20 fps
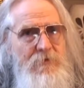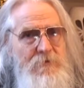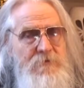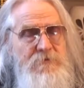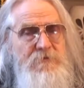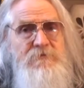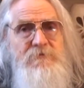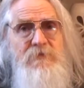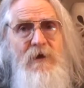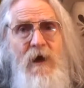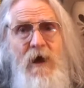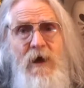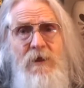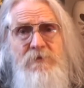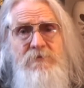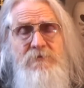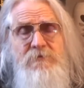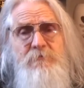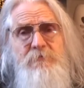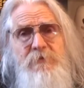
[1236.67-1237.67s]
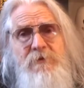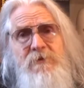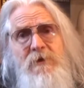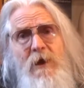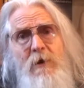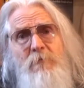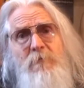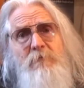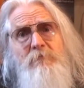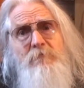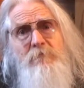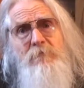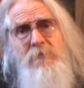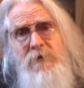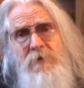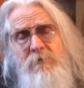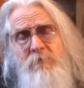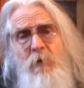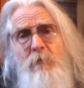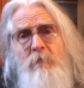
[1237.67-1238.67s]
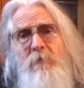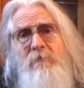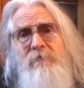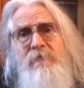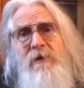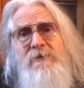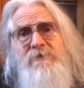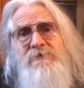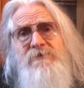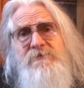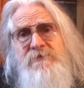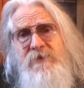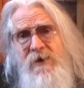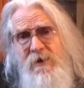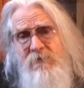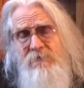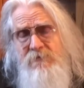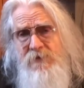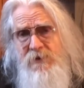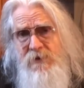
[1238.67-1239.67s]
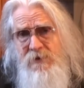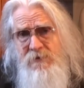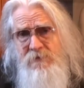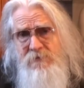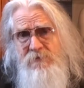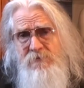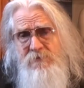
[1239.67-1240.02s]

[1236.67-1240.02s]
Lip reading: Start to become minimum a vegetarian.